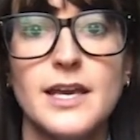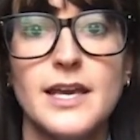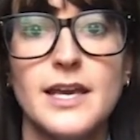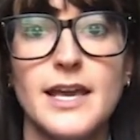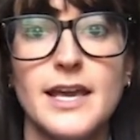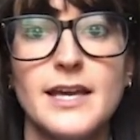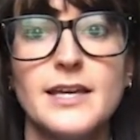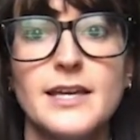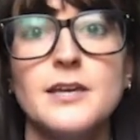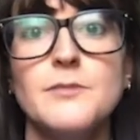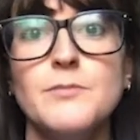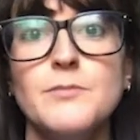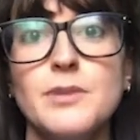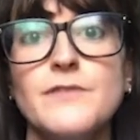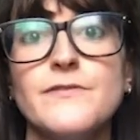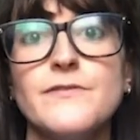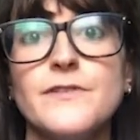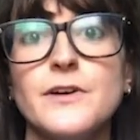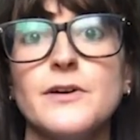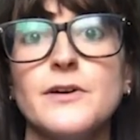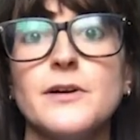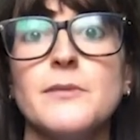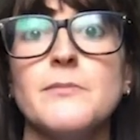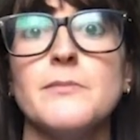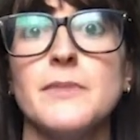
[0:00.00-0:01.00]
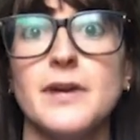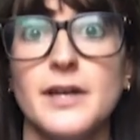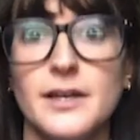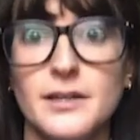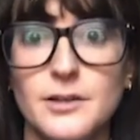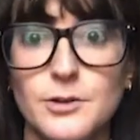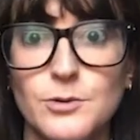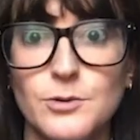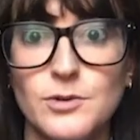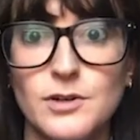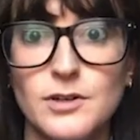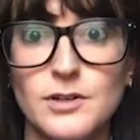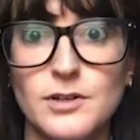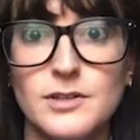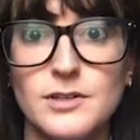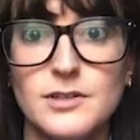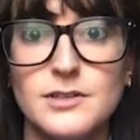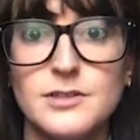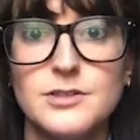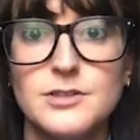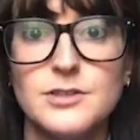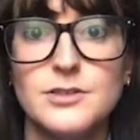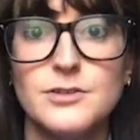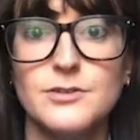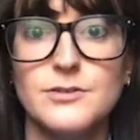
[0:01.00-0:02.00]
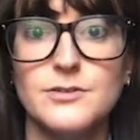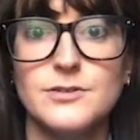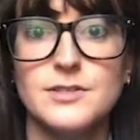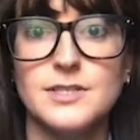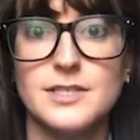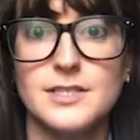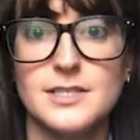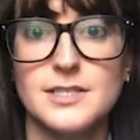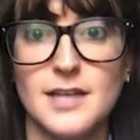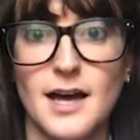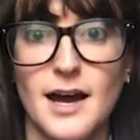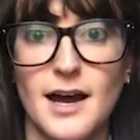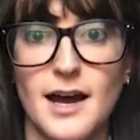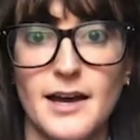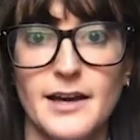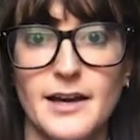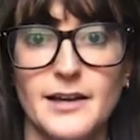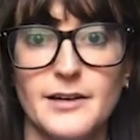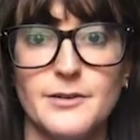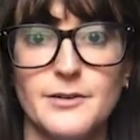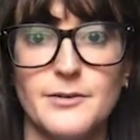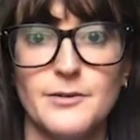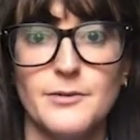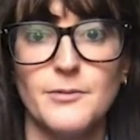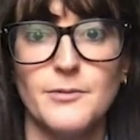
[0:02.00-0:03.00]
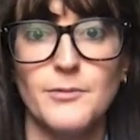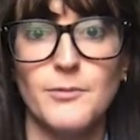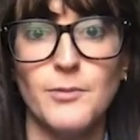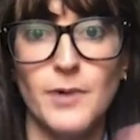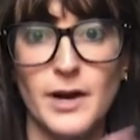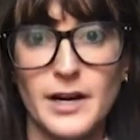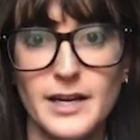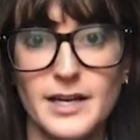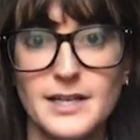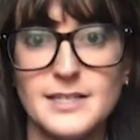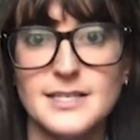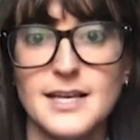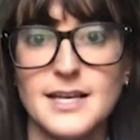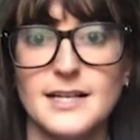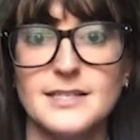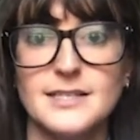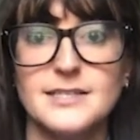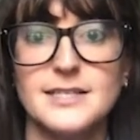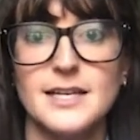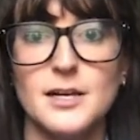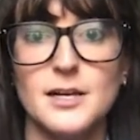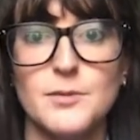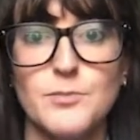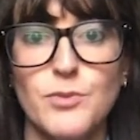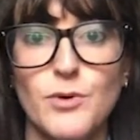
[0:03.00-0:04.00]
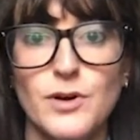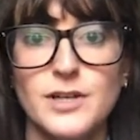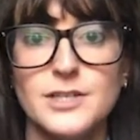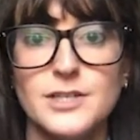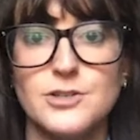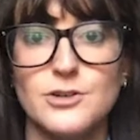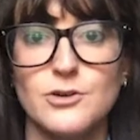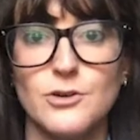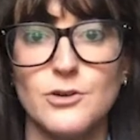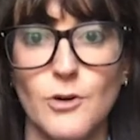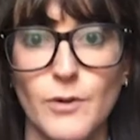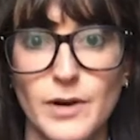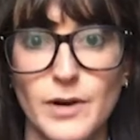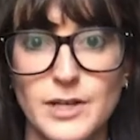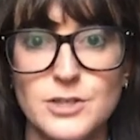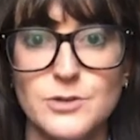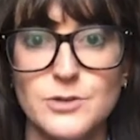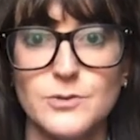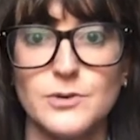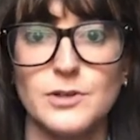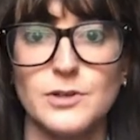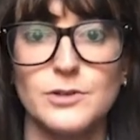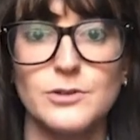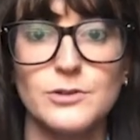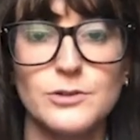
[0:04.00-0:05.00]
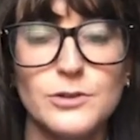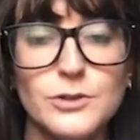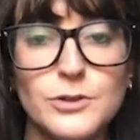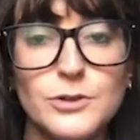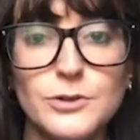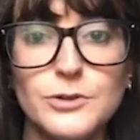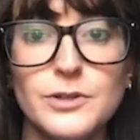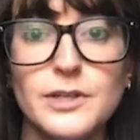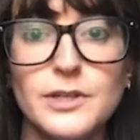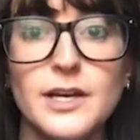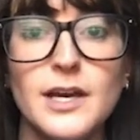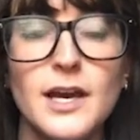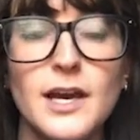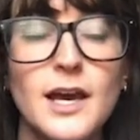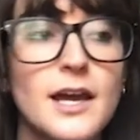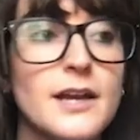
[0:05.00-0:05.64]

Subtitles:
it can be very manual to decide what exact data points you're going to include.